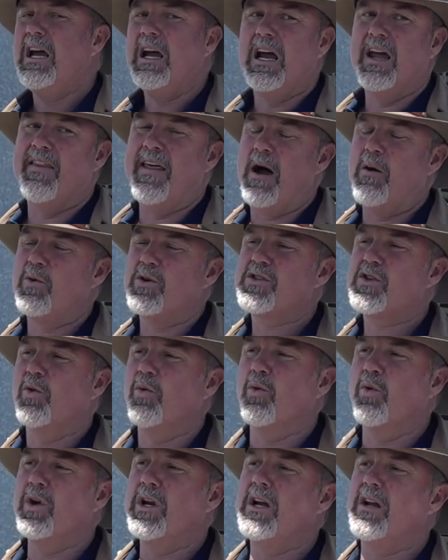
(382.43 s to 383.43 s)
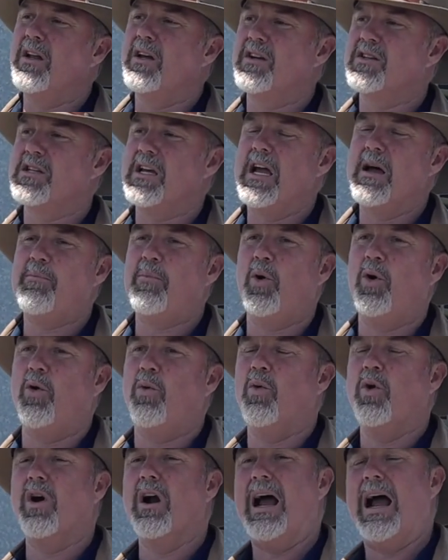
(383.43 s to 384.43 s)
And that was a real example
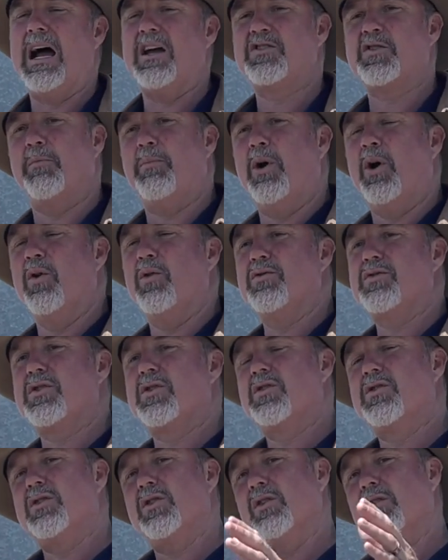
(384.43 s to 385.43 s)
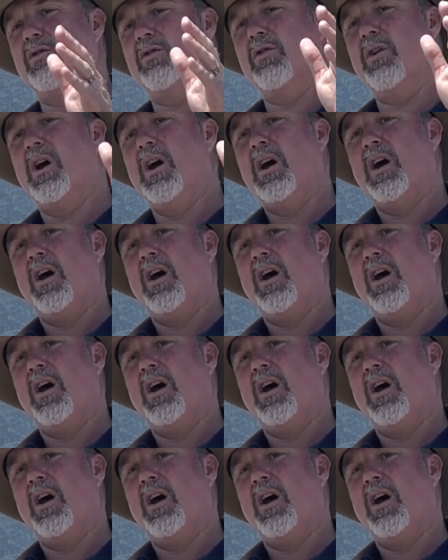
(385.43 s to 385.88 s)
where, as opposed to